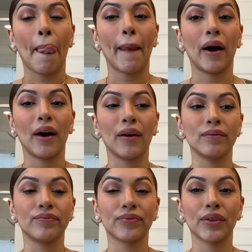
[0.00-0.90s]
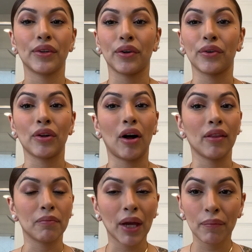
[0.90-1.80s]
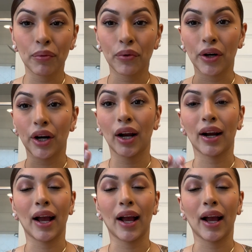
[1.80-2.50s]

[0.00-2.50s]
you know, all the paperwork, got